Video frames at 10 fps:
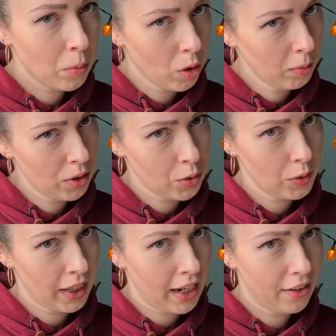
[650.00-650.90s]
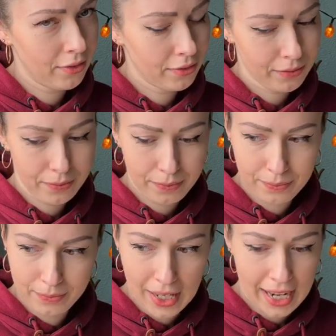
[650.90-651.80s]
Probably should have
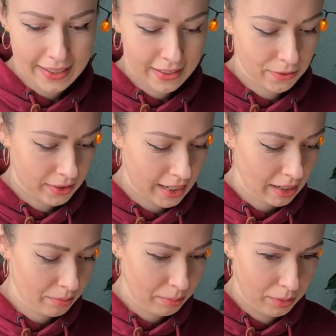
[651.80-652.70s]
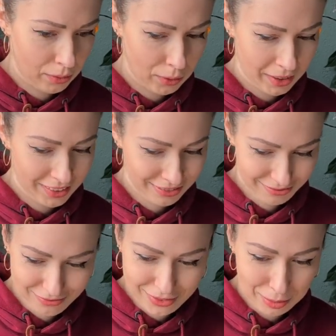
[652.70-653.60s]
asked for that before
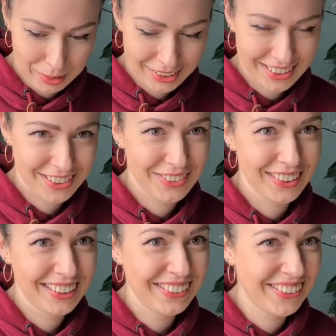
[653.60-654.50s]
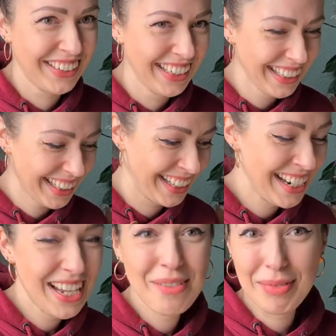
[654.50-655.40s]
filming this video.
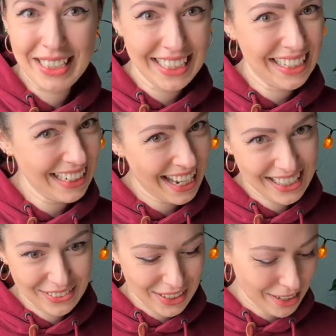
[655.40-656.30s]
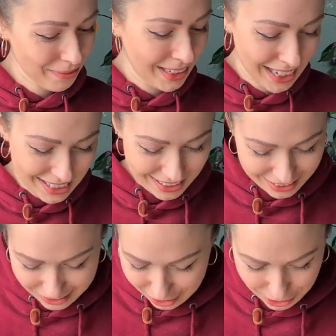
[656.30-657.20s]
But anyway, let's
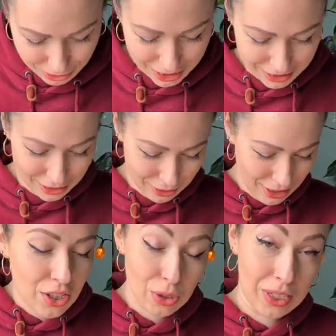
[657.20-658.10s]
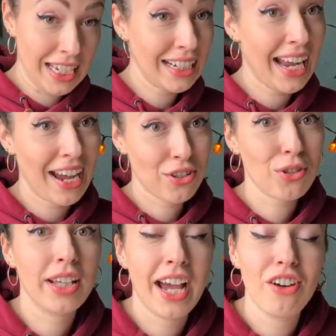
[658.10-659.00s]
go straight into it. So here
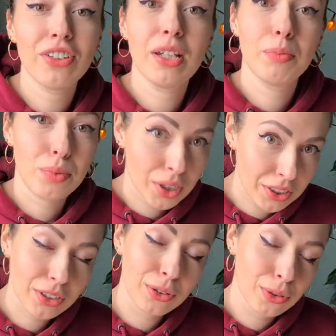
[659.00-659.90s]
actually I have a pretty